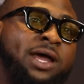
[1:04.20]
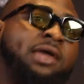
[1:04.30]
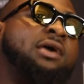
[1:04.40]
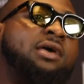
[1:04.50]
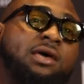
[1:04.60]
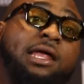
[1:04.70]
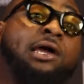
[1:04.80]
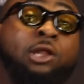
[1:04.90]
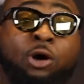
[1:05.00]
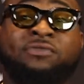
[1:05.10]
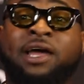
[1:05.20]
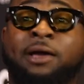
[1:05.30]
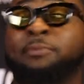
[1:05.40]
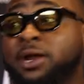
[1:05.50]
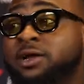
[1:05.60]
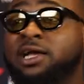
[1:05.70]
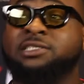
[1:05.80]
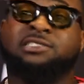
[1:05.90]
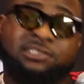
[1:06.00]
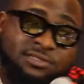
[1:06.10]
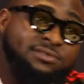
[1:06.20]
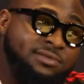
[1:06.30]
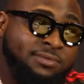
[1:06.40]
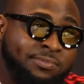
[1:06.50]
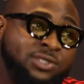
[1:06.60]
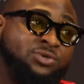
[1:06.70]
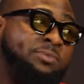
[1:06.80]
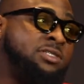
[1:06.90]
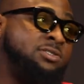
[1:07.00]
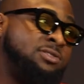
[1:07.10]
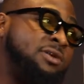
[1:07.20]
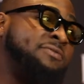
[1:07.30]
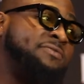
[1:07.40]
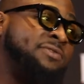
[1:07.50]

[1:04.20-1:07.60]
why like a lot of like Americans mess with my stuff.